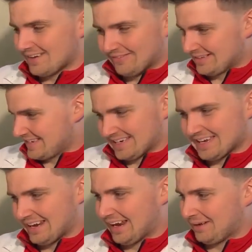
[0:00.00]
once
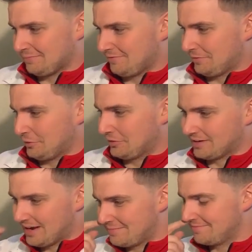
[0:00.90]
again I am floored.
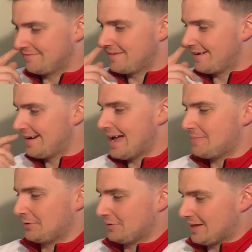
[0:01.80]
I'm very
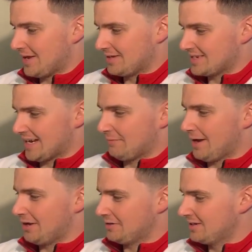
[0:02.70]
happy with how these came
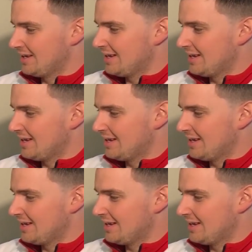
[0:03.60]
out.